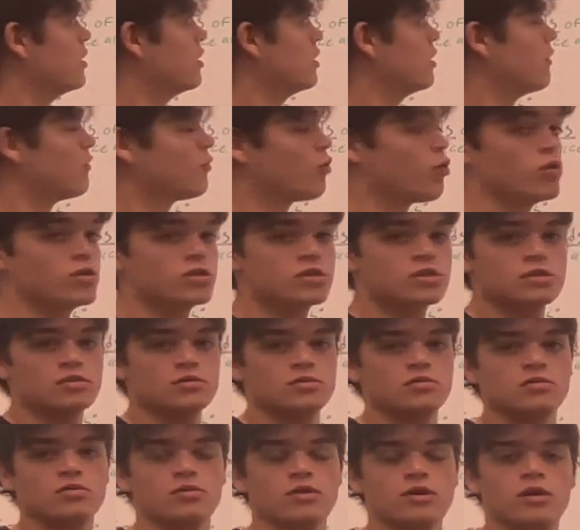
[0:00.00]
Of course,
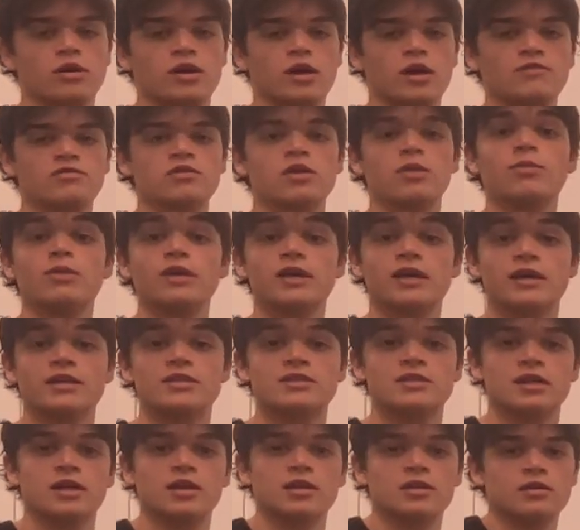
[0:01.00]
if somebody gets
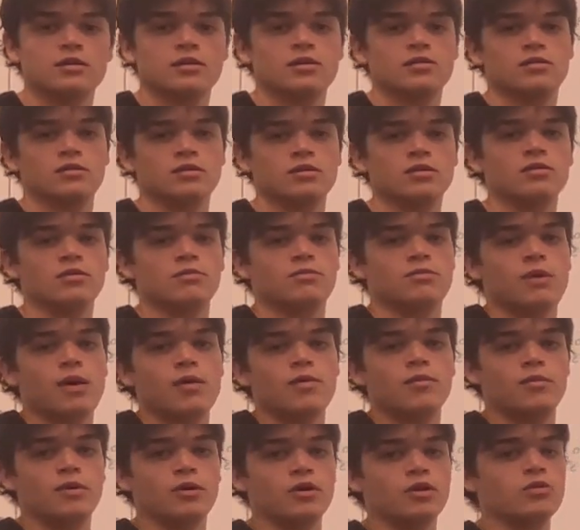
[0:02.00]
in, the
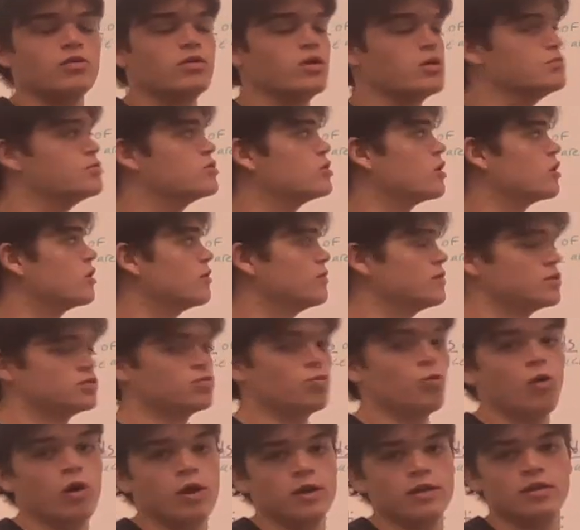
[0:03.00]
probability we observe is
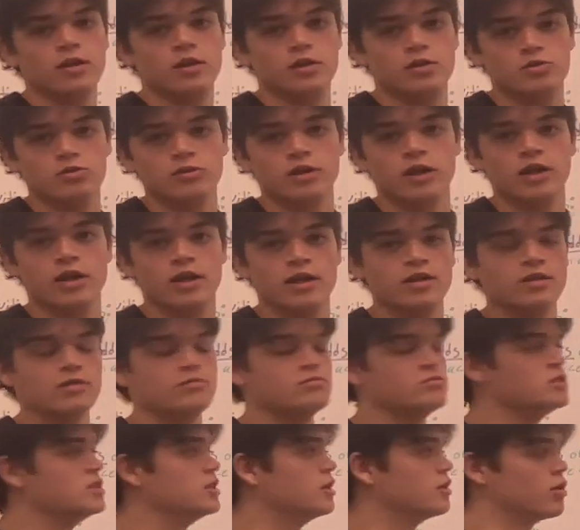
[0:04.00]
1, they do get in,
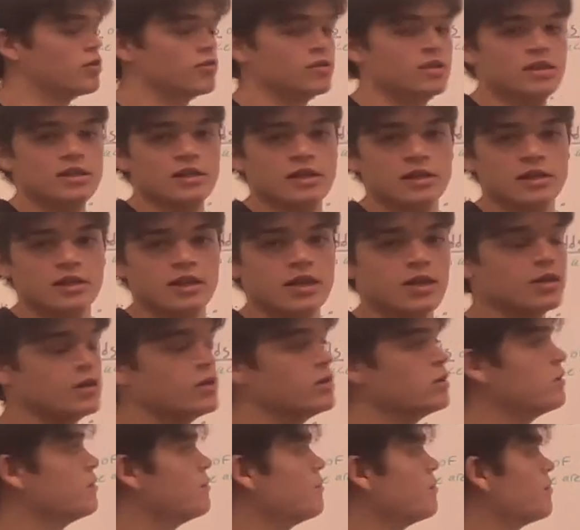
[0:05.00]
0, they didn't get in.